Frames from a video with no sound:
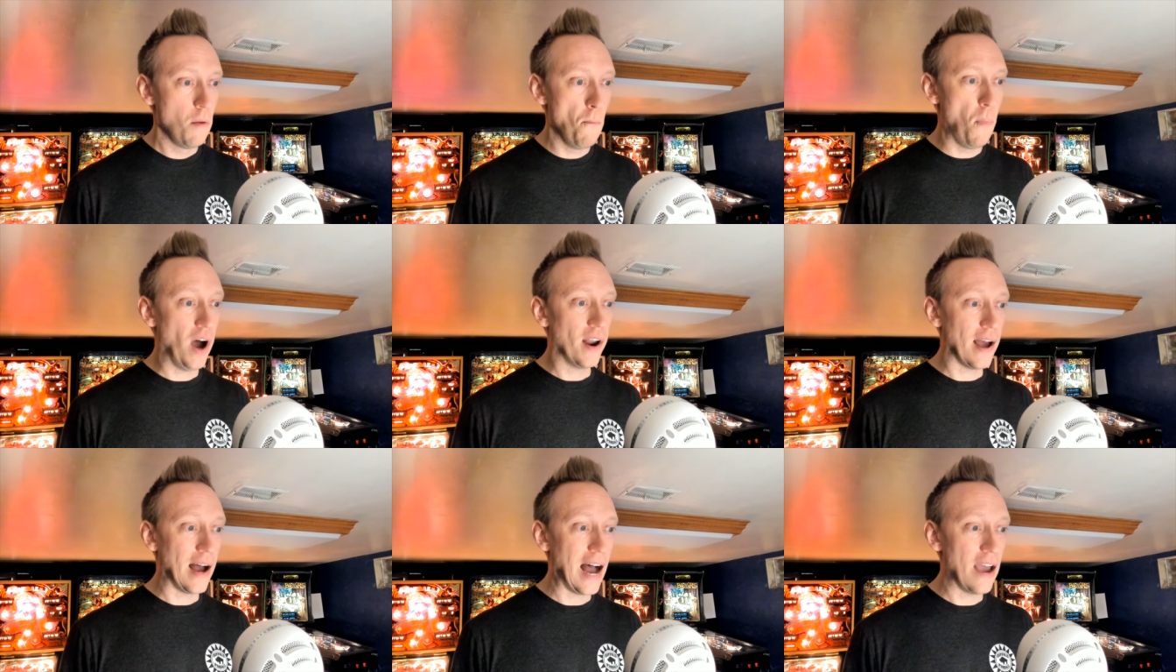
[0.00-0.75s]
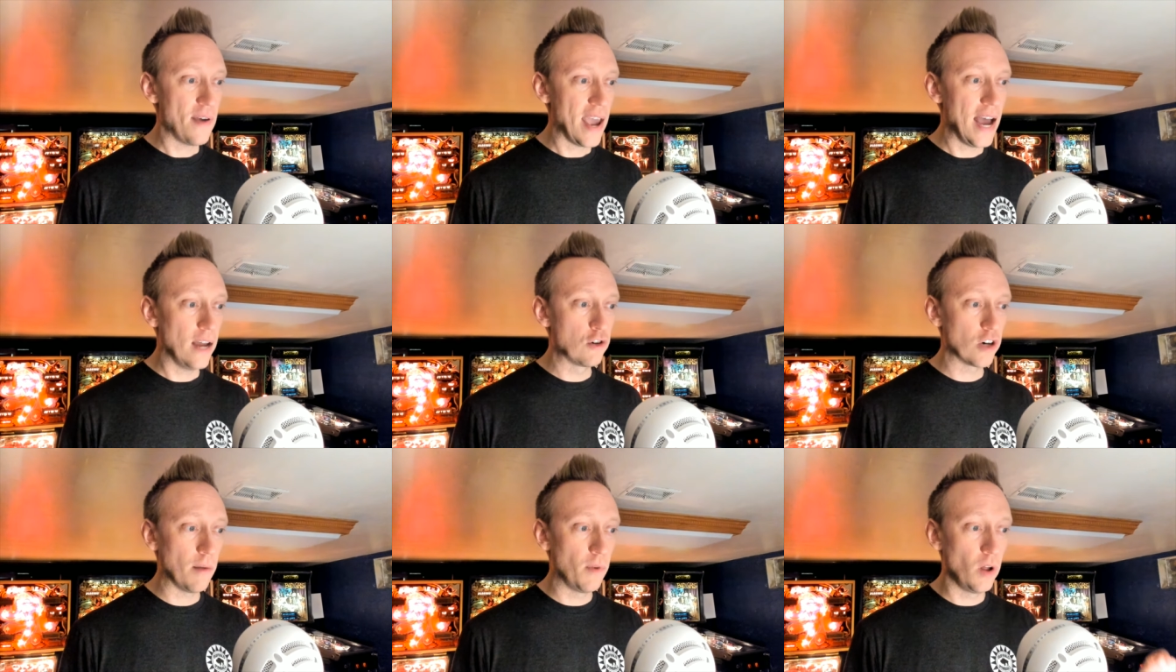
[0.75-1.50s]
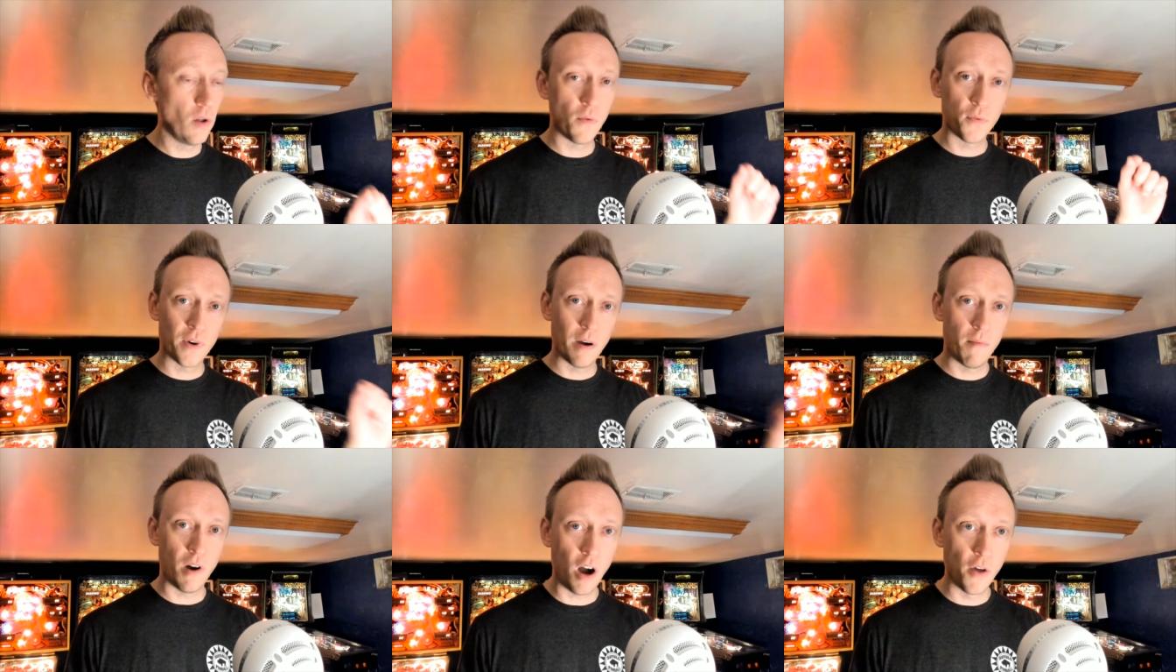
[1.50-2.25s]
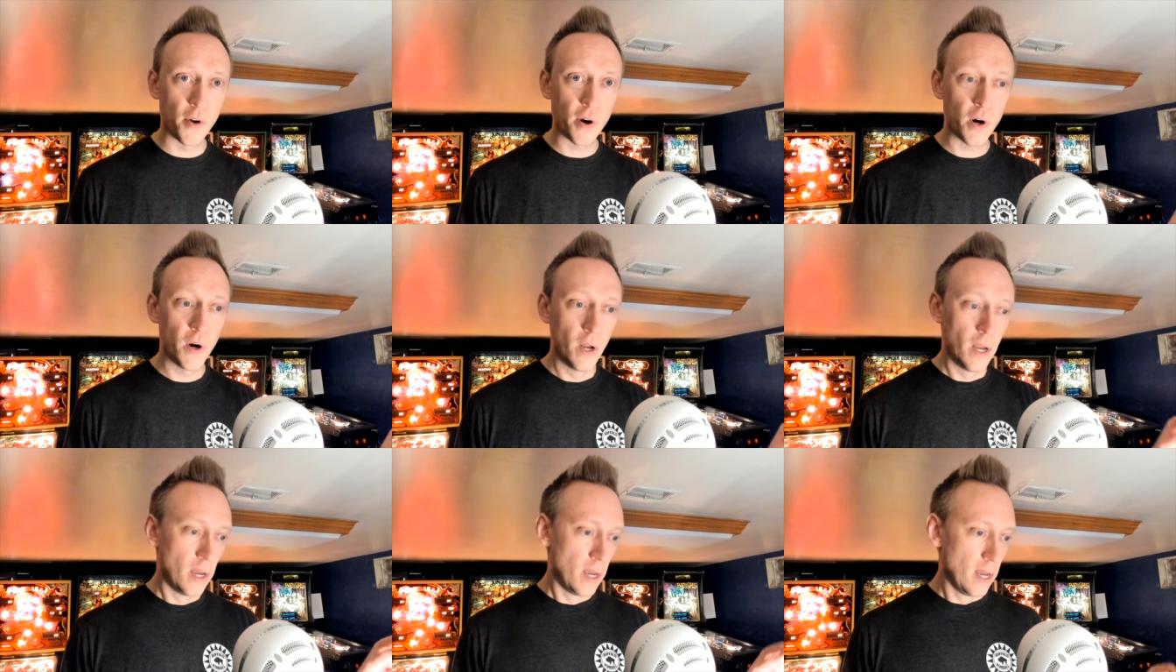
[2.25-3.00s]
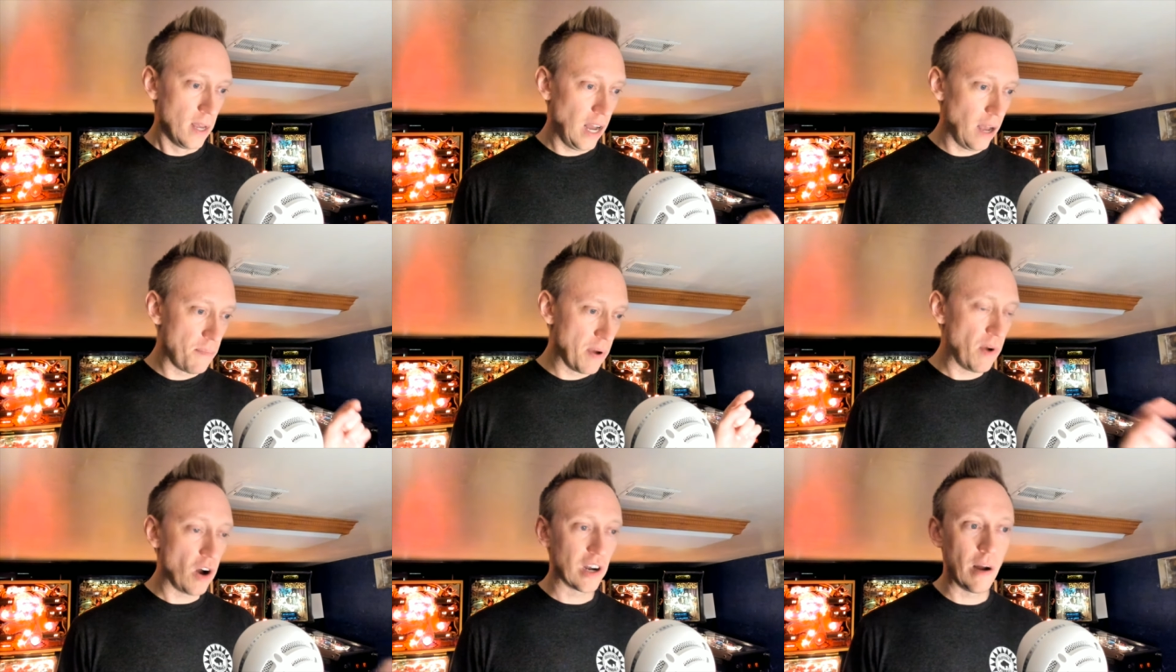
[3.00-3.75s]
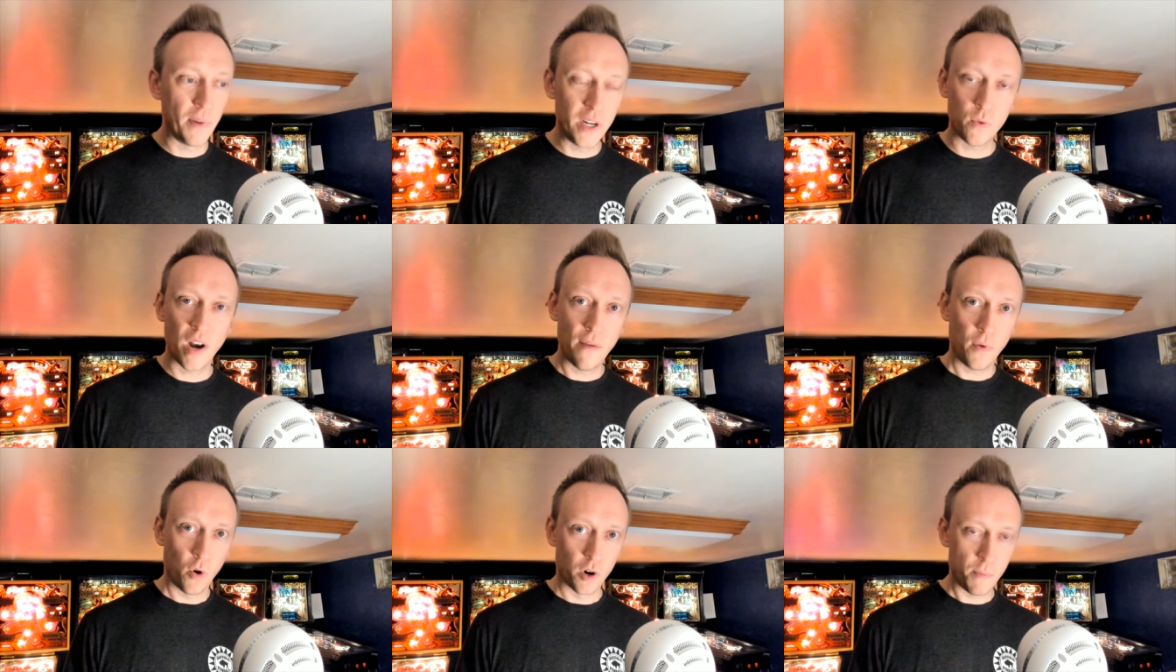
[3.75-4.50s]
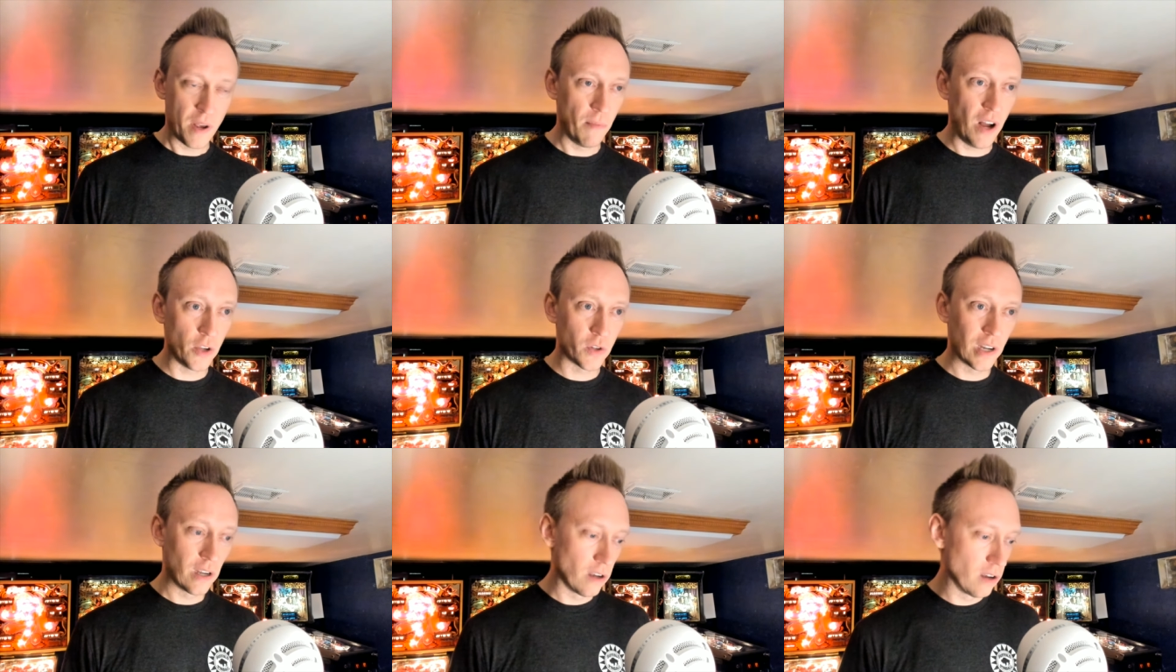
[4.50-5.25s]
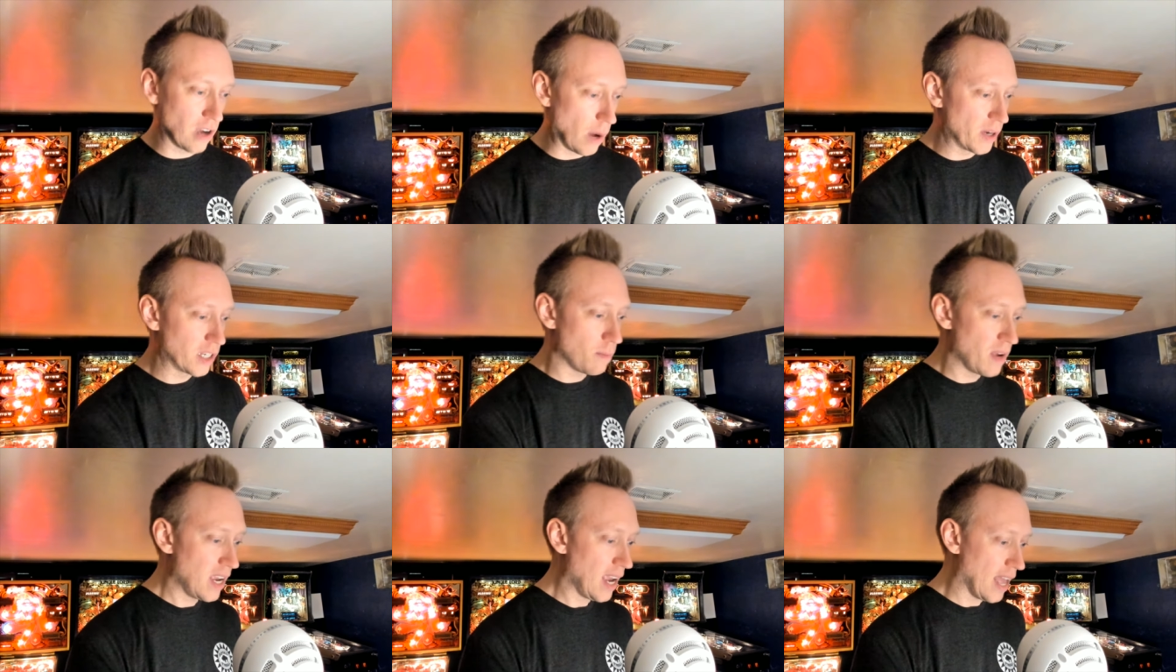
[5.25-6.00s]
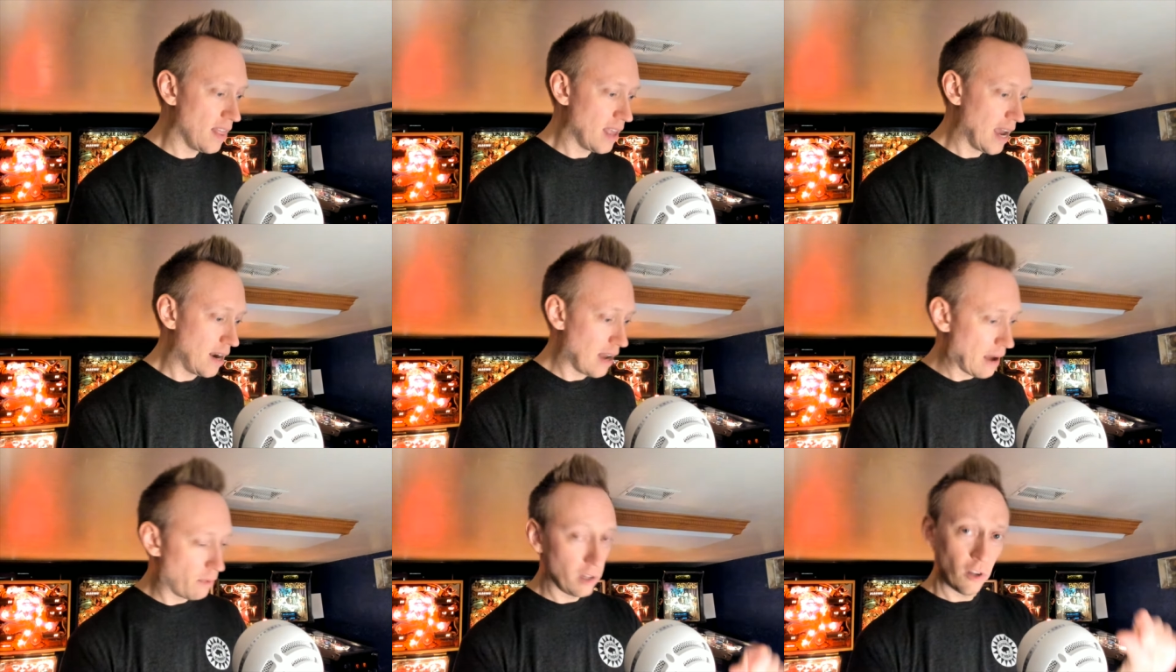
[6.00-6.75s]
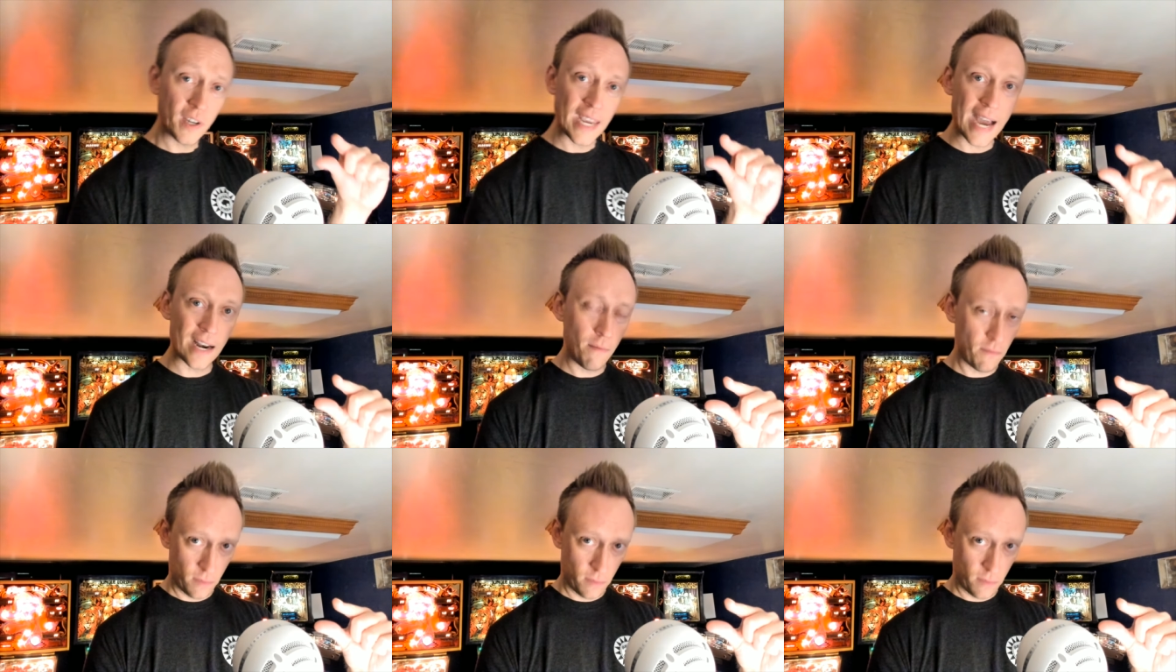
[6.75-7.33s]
But I've had trouble from other pinball companies when I've ordered pinballs coming to me, and then I would look at them,